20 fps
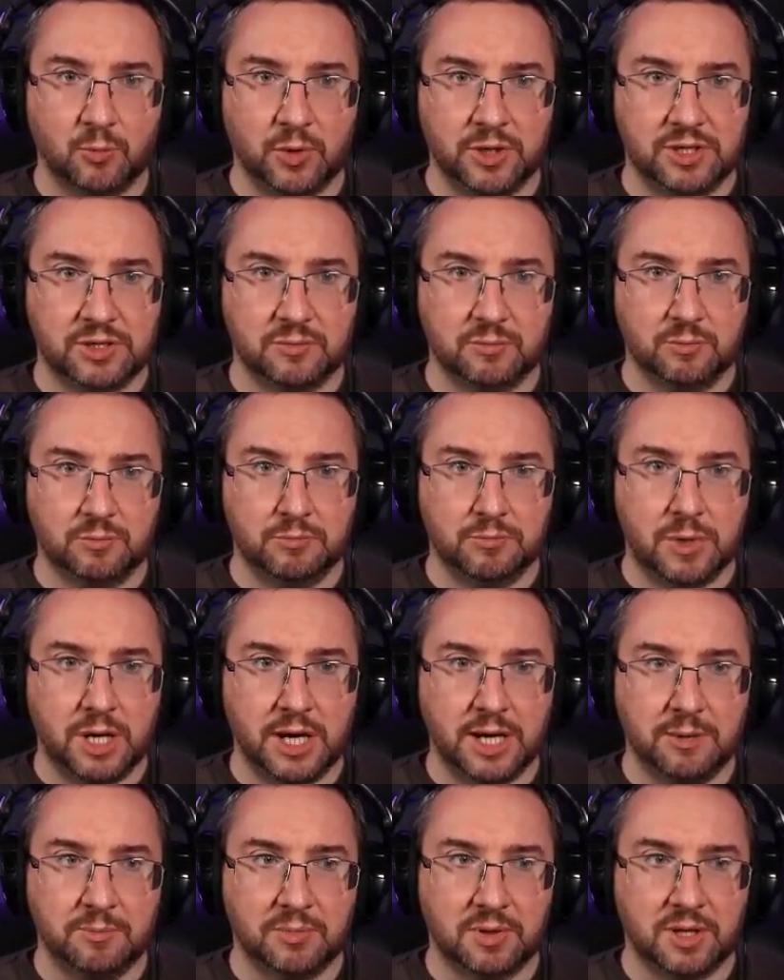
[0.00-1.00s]
which
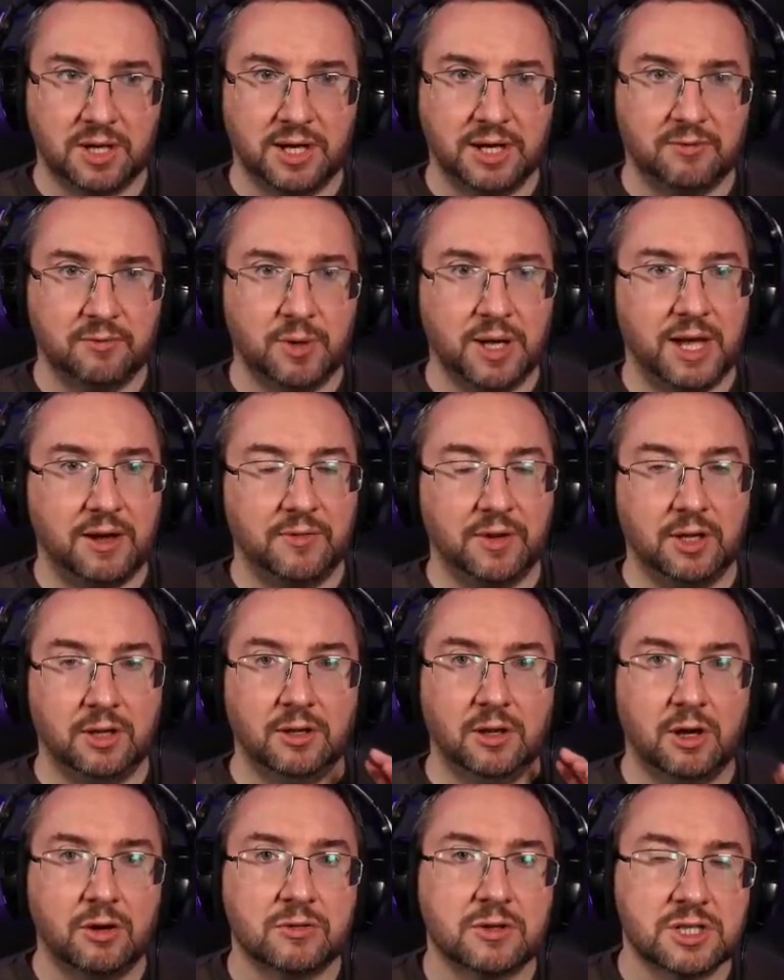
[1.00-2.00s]
might imply if we have a
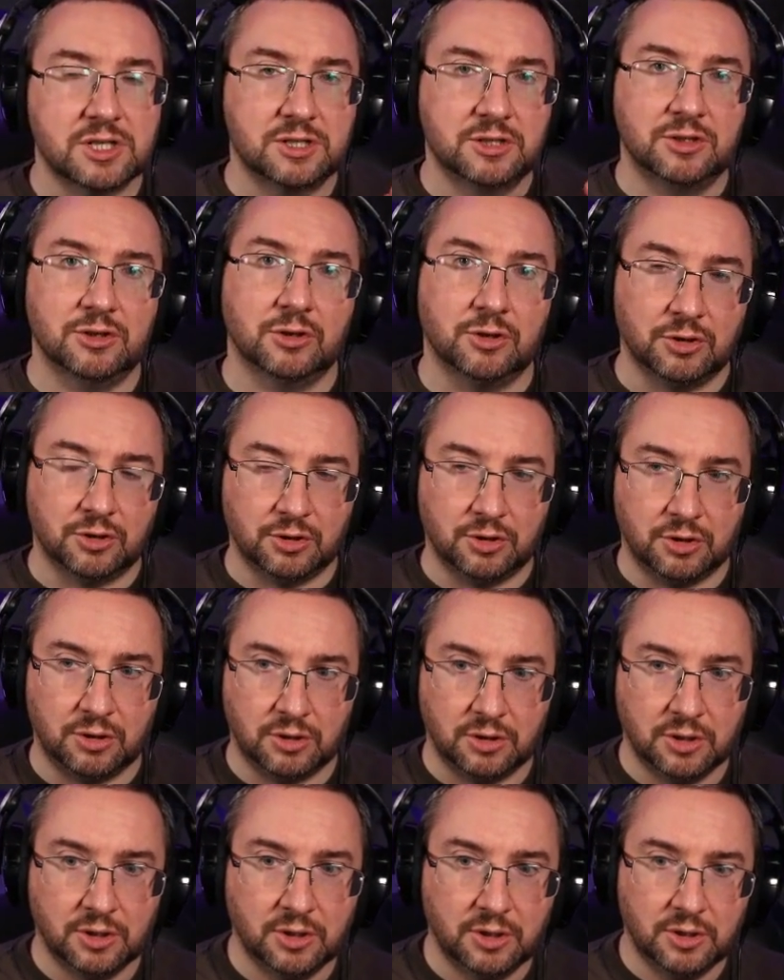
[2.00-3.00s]
locked door,